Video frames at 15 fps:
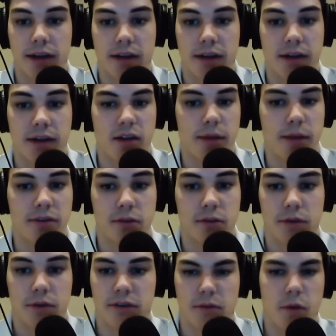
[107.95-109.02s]
and then Clemson
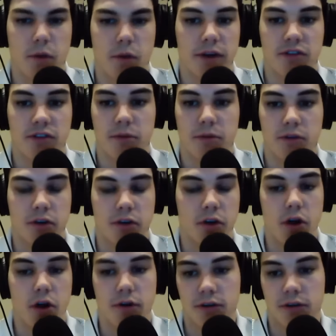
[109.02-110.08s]
with some questionable
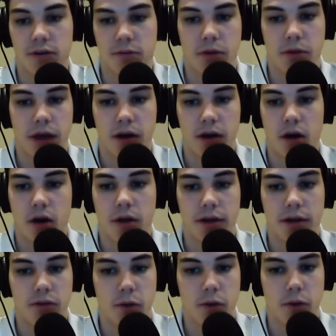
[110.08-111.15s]
turnovers and play
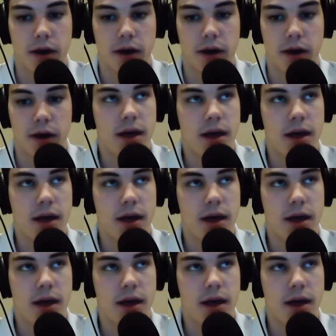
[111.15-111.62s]
calling as well.